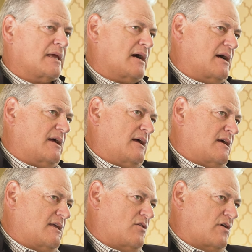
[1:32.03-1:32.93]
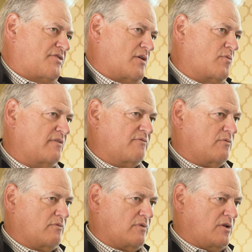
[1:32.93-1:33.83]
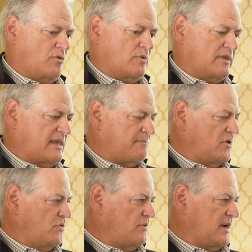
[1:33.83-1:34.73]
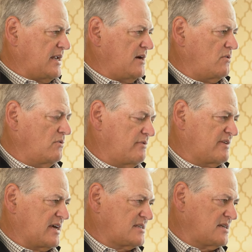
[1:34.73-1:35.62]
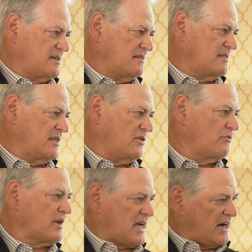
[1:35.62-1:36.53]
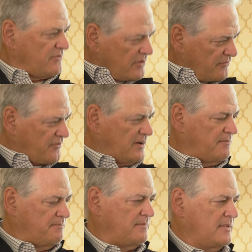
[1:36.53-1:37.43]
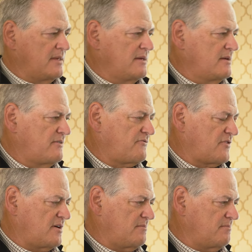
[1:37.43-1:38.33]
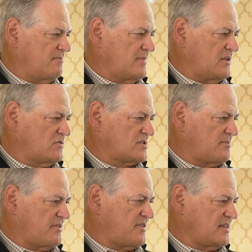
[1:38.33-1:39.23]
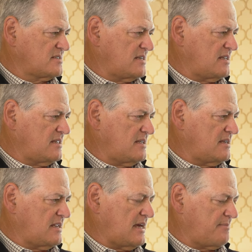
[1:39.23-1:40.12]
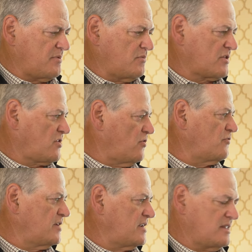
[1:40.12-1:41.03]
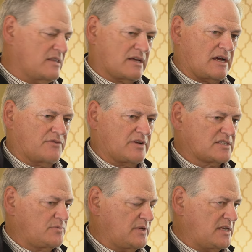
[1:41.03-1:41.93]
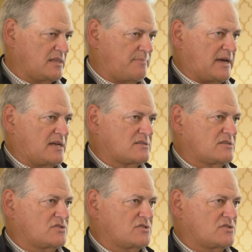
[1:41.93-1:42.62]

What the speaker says: I think we've... we're in that mode right now. We've got to, recover from some of the things that happened with COVID and the contracts that we did in the past.